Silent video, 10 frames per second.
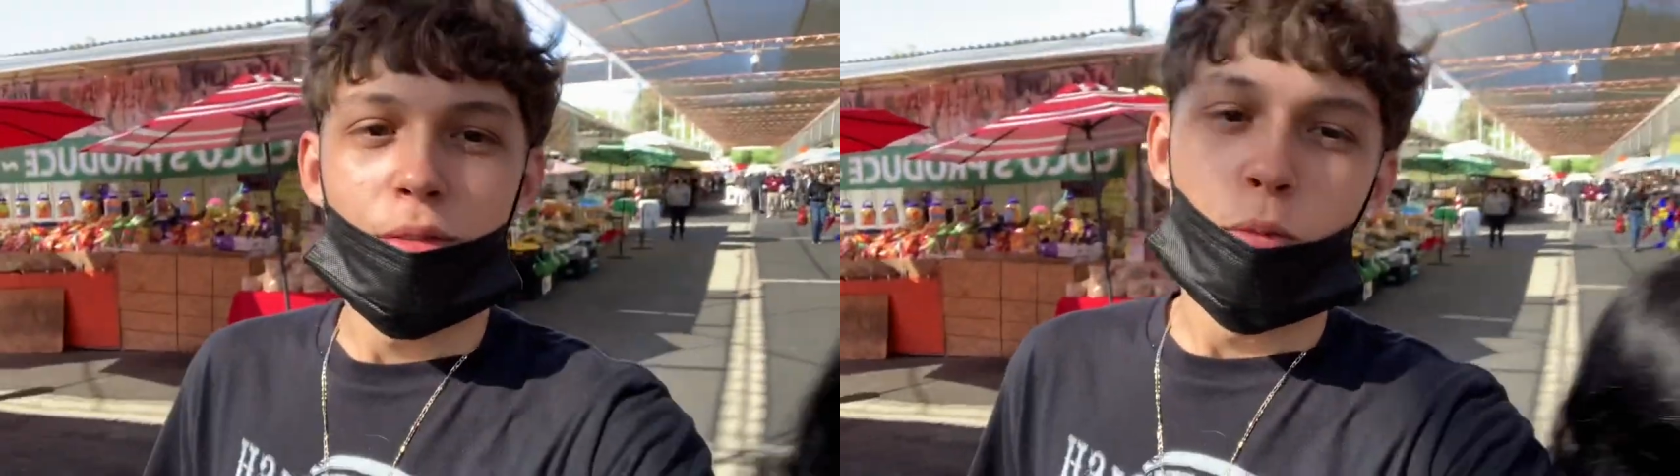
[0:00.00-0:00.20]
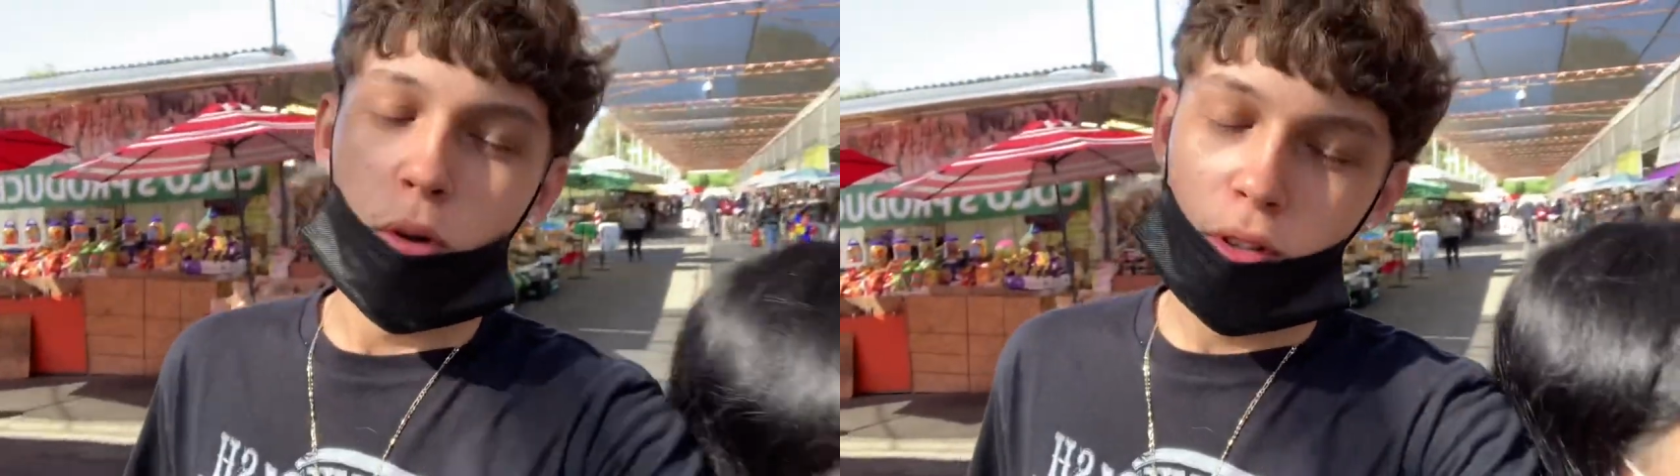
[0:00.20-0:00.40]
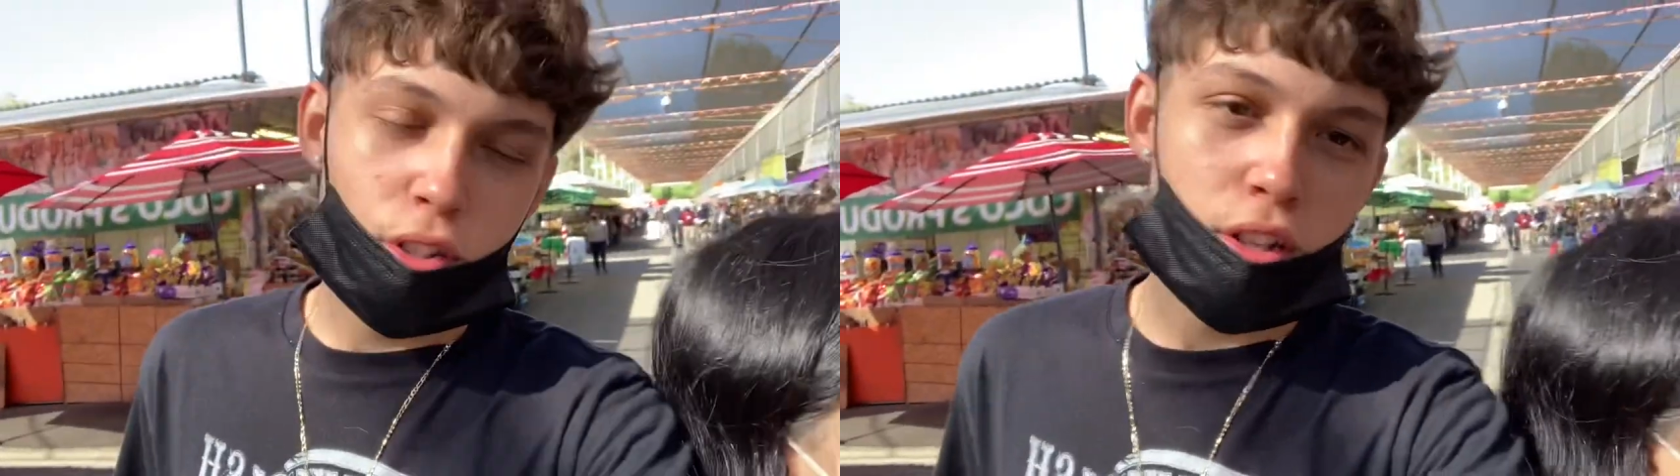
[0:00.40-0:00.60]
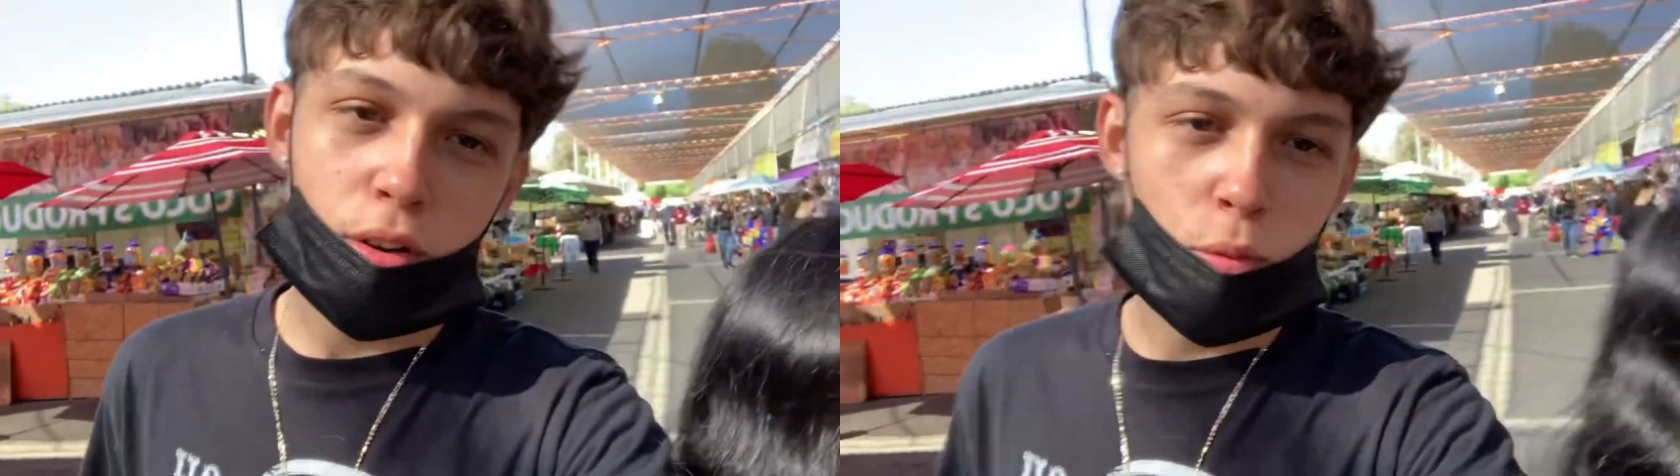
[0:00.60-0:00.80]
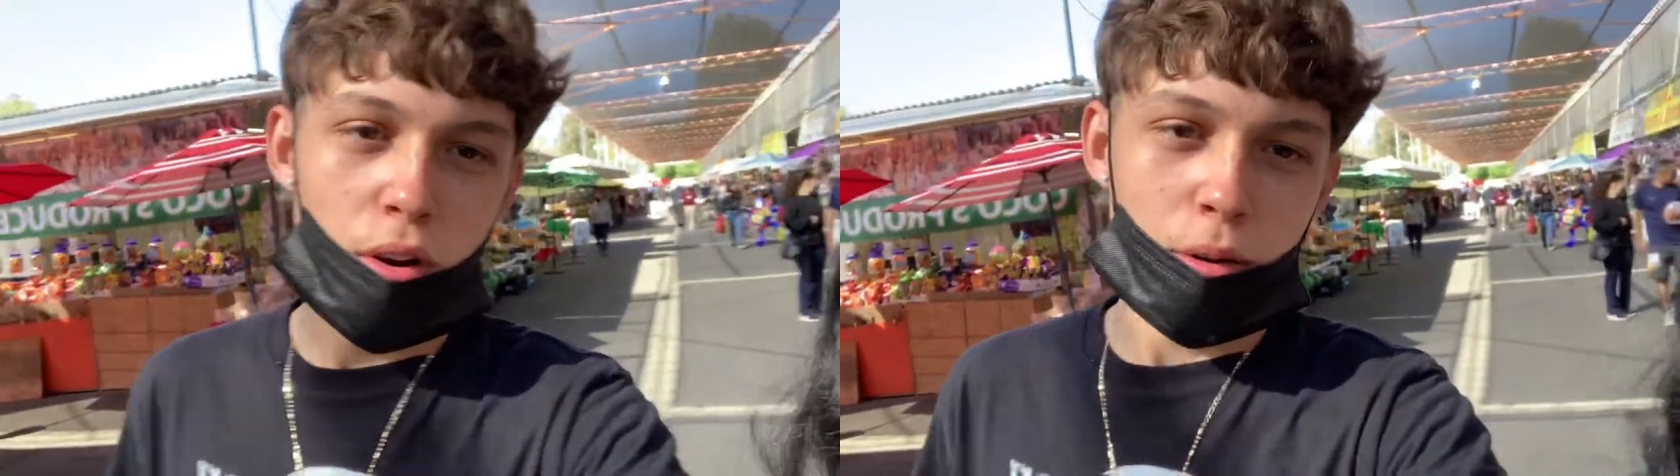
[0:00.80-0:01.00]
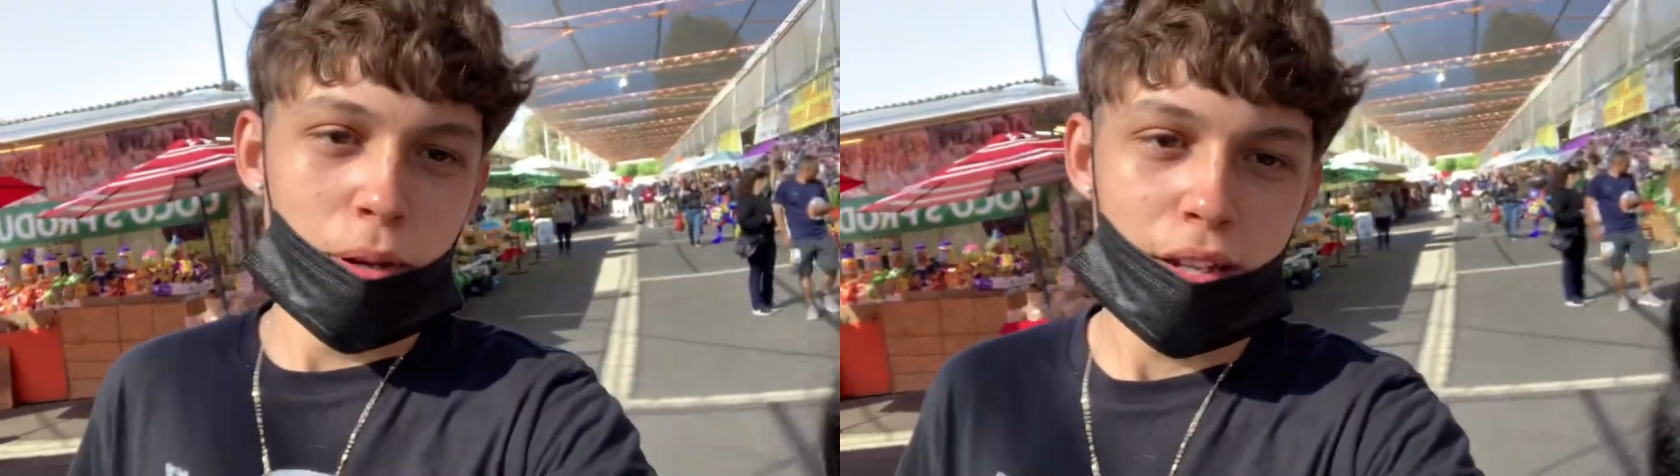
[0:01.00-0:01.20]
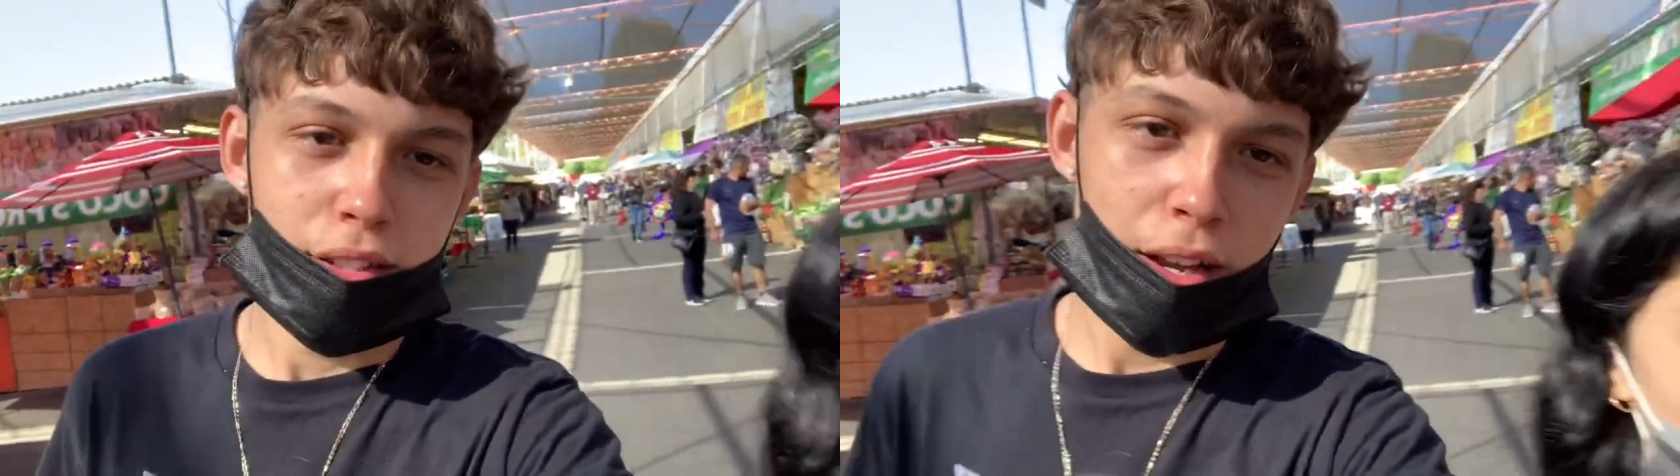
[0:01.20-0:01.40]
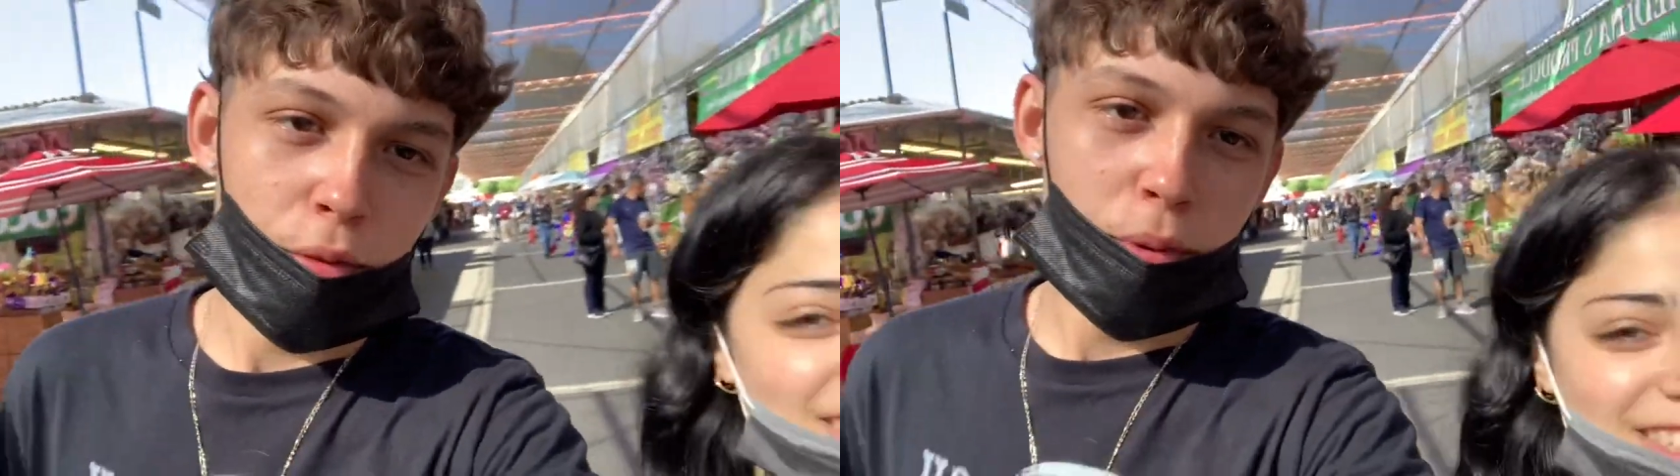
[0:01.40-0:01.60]
we're just gonna walk
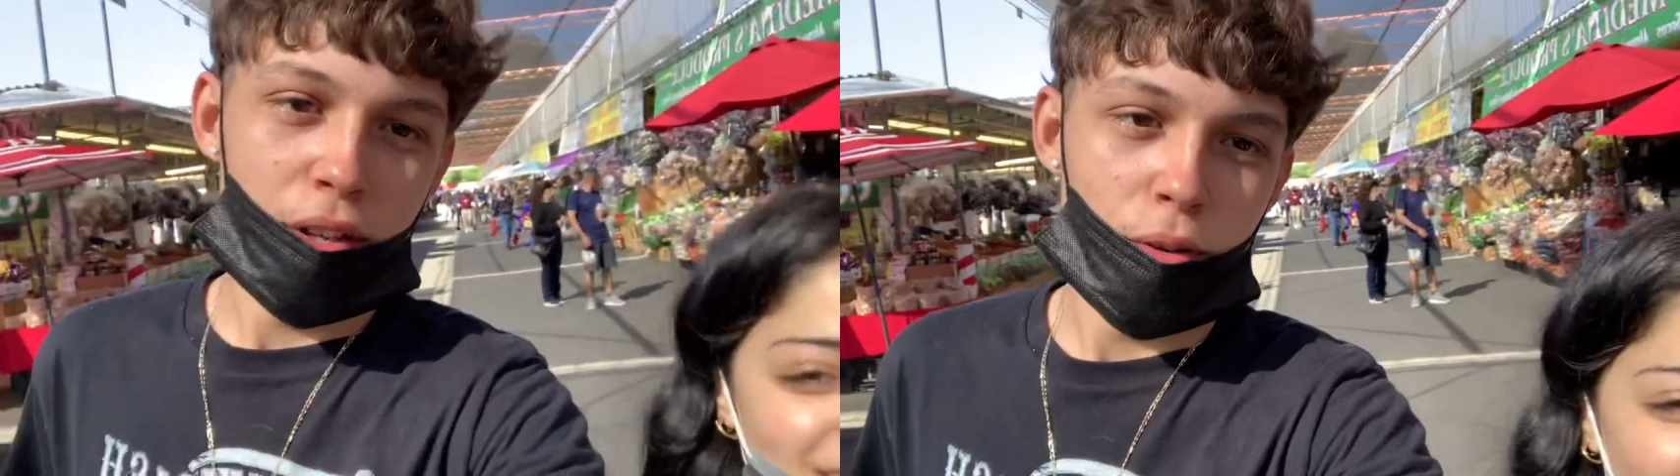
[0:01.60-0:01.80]
past everybody